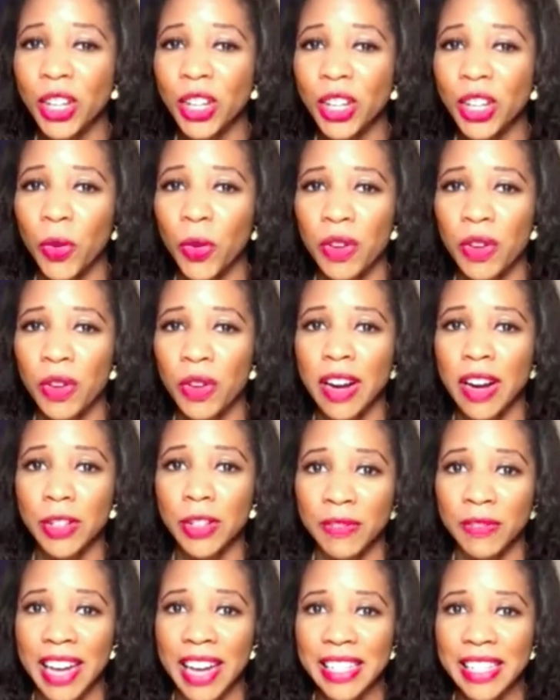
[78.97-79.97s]
the
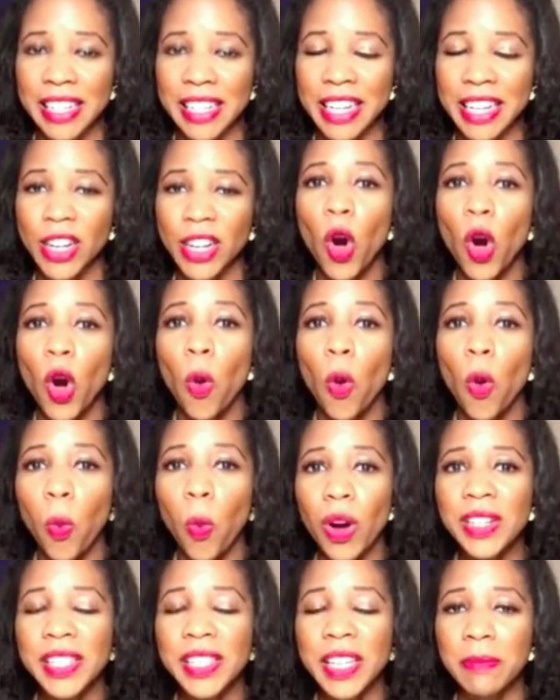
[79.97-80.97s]
coronavirus vaccine
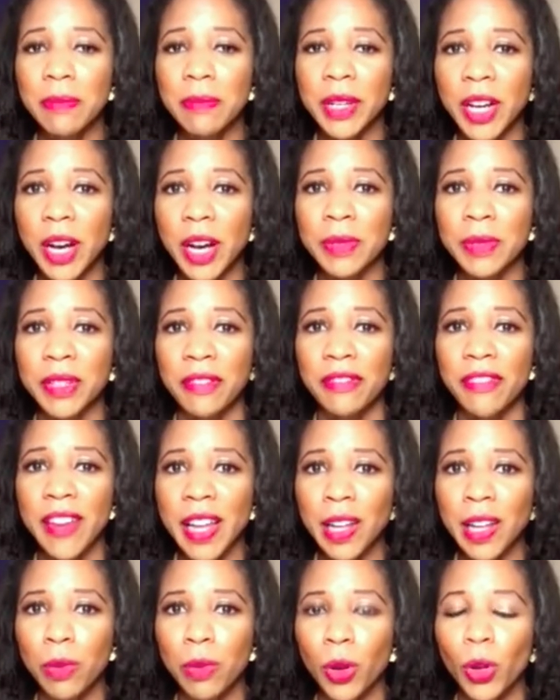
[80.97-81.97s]
once it becomes
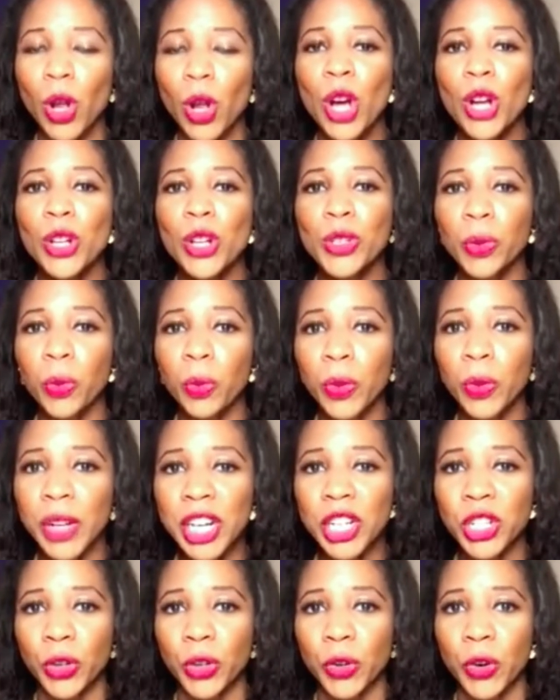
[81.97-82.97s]
available to
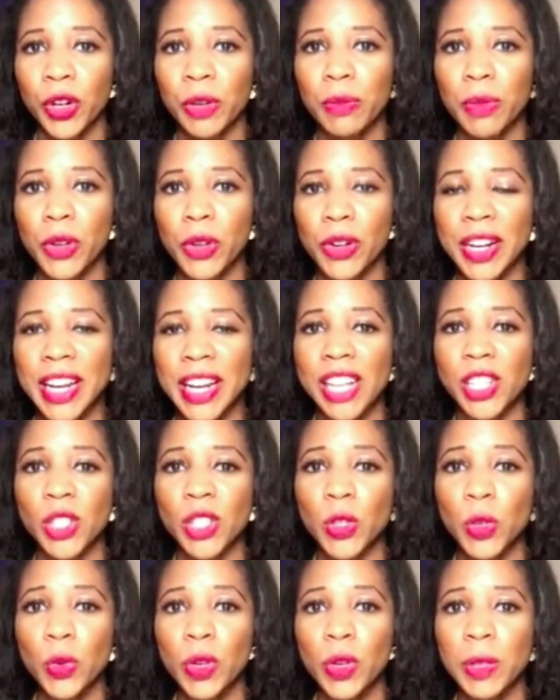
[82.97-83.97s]
reach herd immunity as
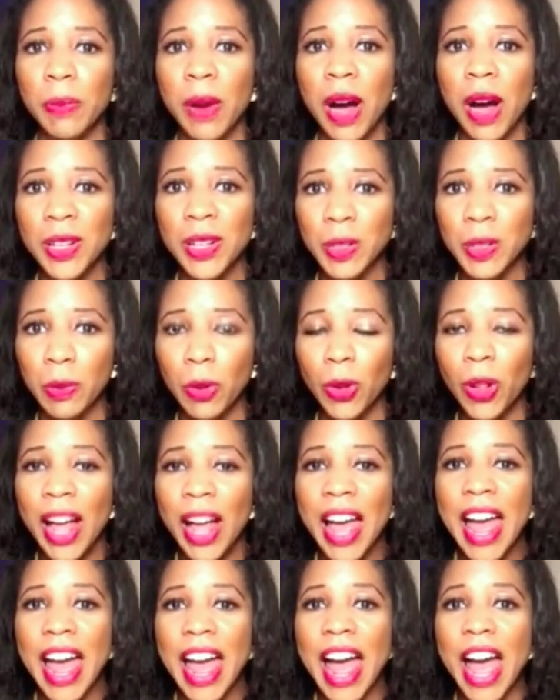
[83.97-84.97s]
soon as possible
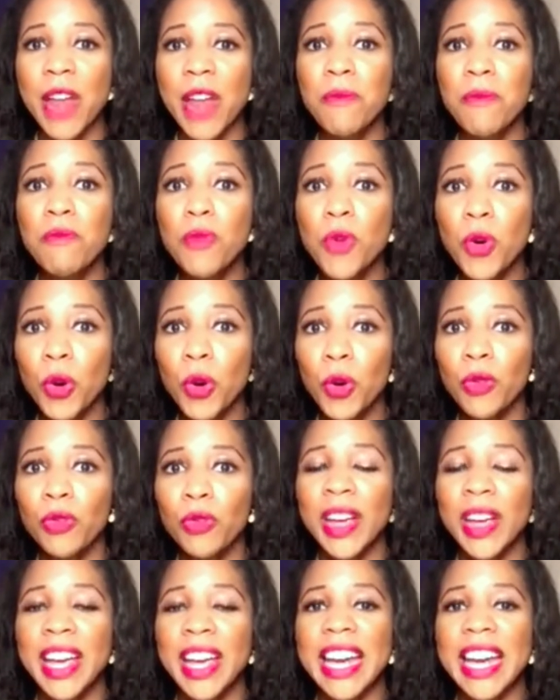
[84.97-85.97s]
and move
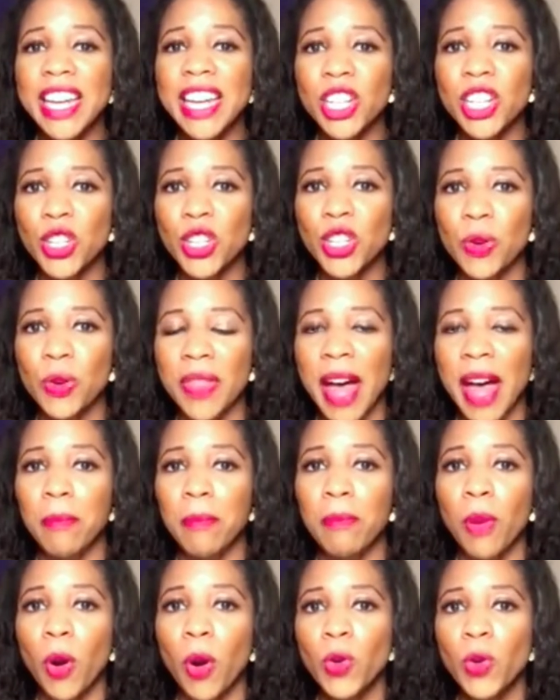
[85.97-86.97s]
into that
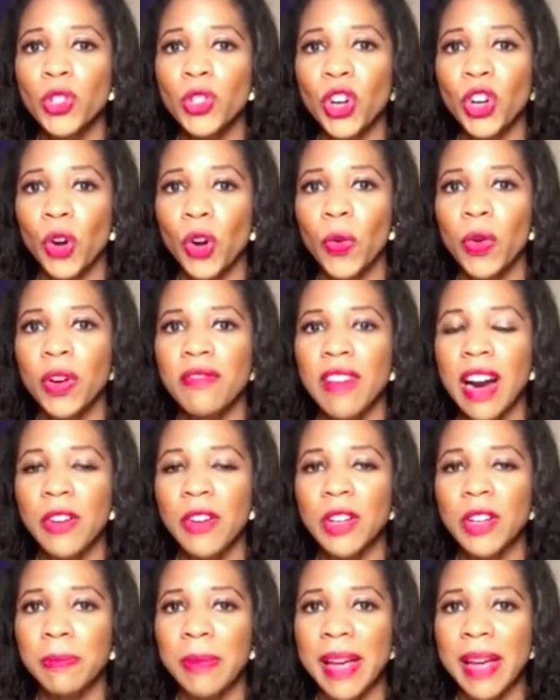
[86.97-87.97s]

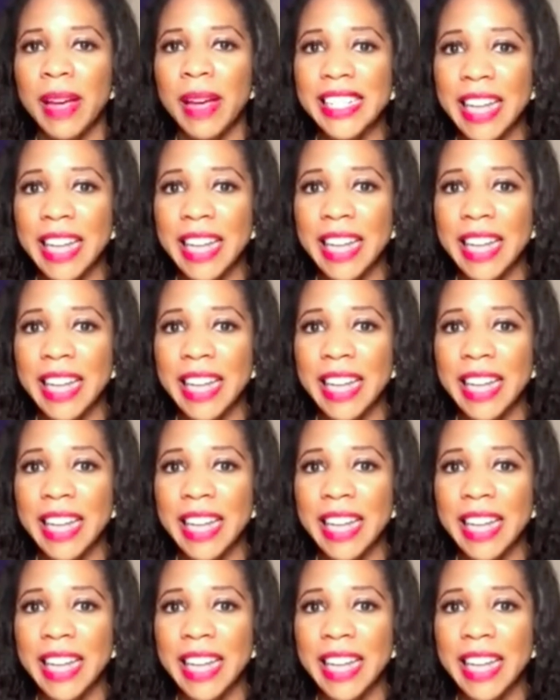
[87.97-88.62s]
post-coronavirus pandemic